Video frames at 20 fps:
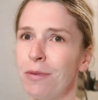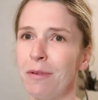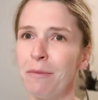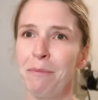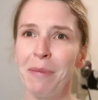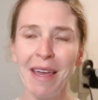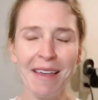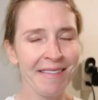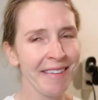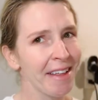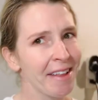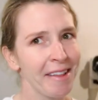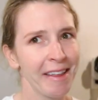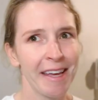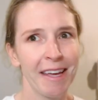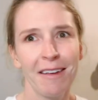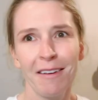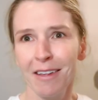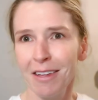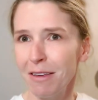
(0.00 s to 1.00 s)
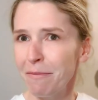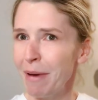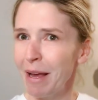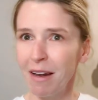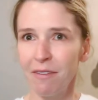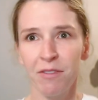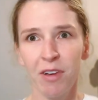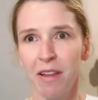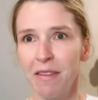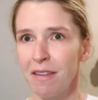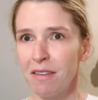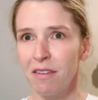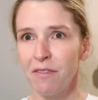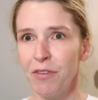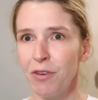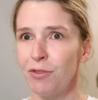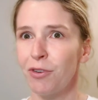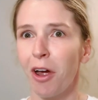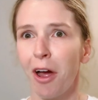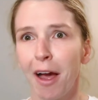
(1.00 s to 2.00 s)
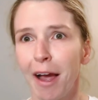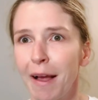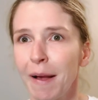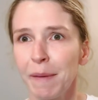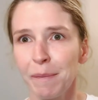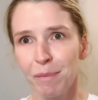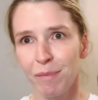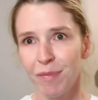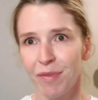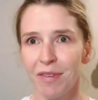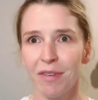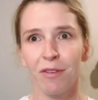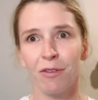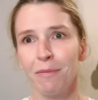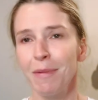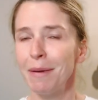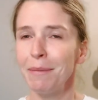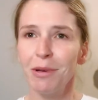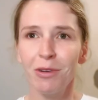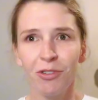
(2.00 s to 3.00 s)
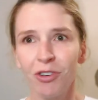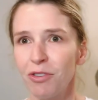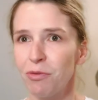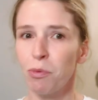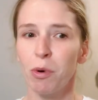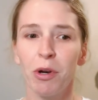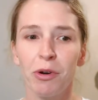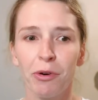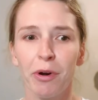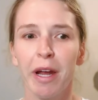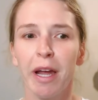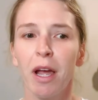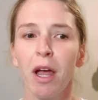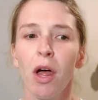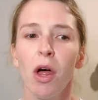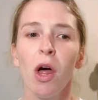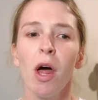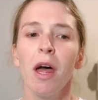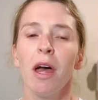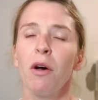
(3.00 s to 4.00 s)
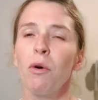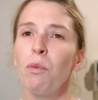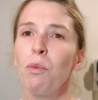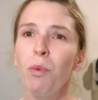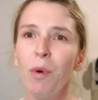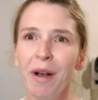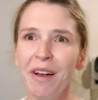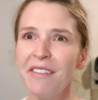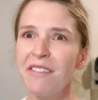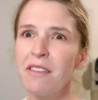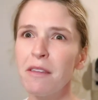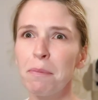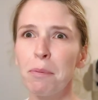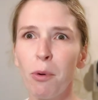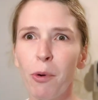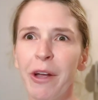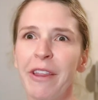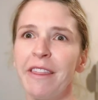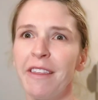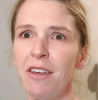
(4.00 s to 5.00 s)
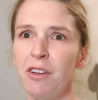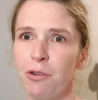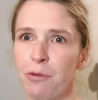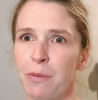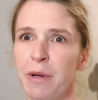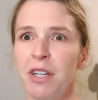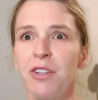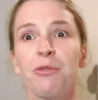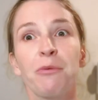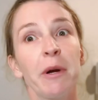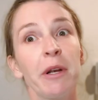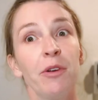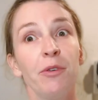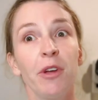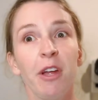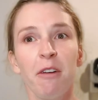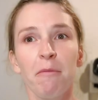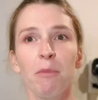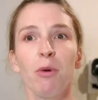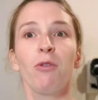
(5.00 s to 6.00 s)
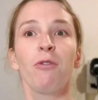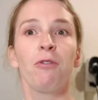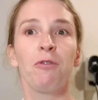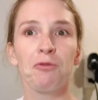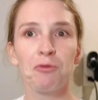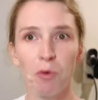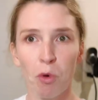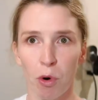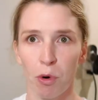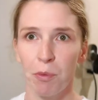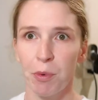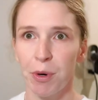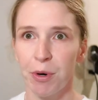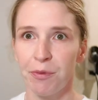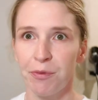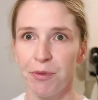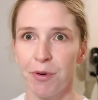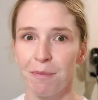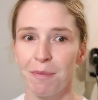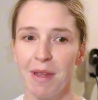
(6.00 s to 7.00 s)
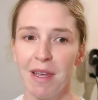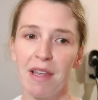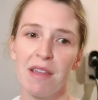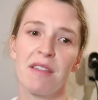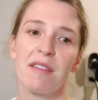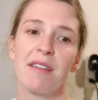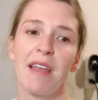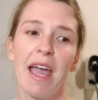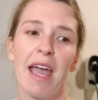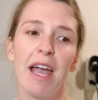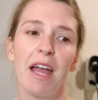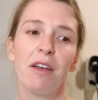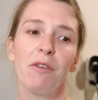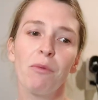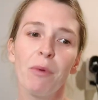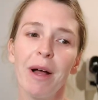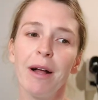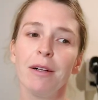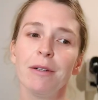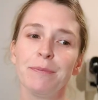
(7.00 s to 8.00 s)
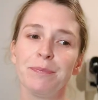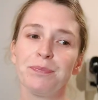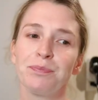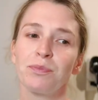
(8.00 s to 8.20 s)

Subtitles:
basically, you might have done this a few times, or maybe you're just wondering, what is the point that you reach when you can move forward from this? And well,